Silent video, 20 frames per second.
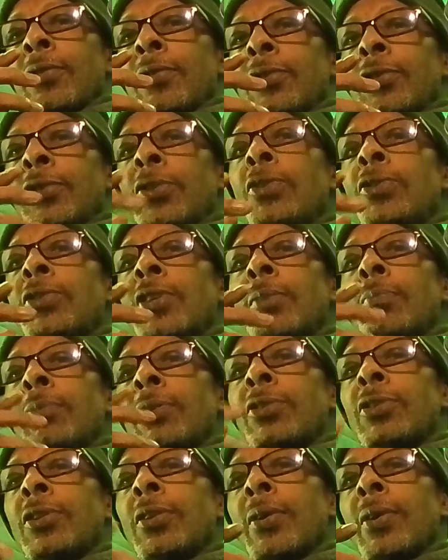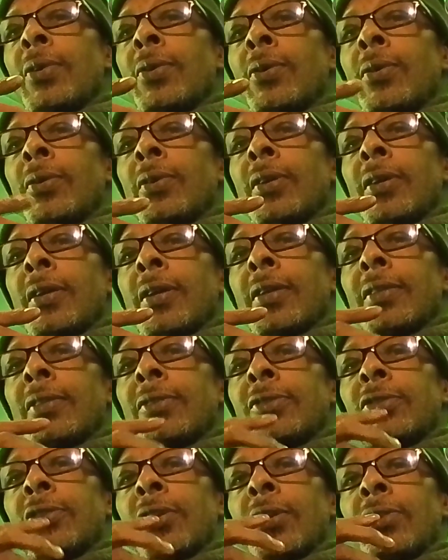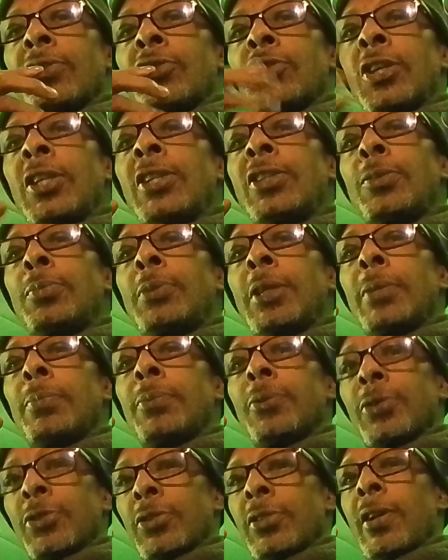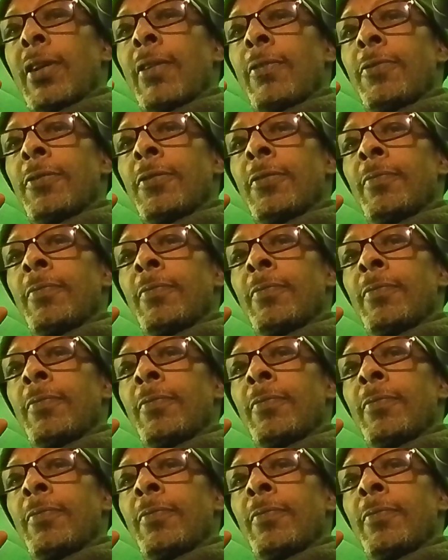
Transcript: using material to teach people stuff